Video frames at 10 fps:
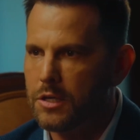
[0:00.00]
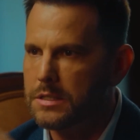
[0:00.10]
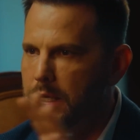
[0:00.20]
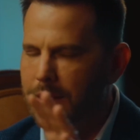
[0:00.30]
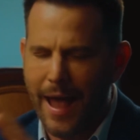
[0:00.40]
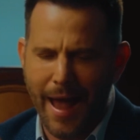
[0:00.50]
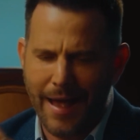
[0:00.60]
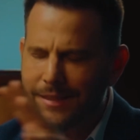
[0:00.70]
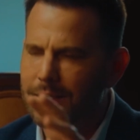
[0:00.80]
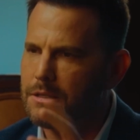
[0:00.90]
just the
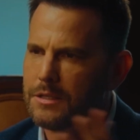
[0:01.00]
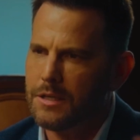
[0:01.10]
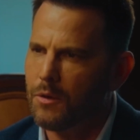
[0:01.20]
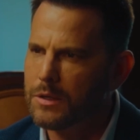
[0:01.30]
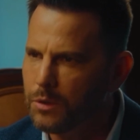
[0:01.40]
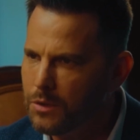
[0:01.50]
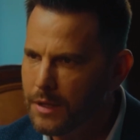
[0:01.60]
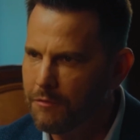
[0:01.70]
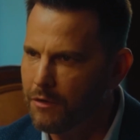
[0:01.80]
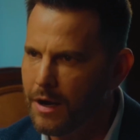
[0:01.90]
endless, because otherwise we'll do
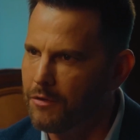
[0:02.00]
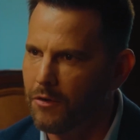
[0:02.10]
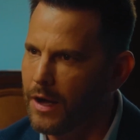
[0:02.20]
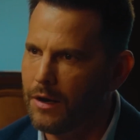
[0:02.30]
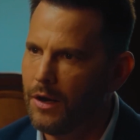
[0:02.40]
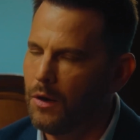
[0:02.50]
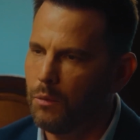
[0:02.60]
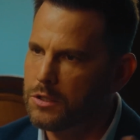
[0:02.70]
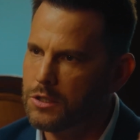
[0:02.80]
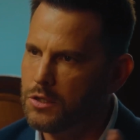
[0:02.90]
that forever, right?
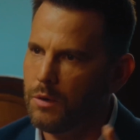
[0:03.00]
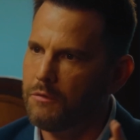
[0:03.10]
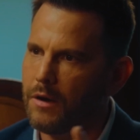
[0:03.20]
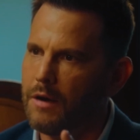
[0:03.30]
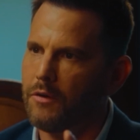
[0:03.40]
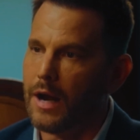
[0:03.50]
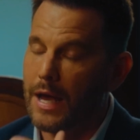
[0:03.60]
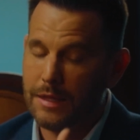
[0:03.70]
We'll just do it forever. And I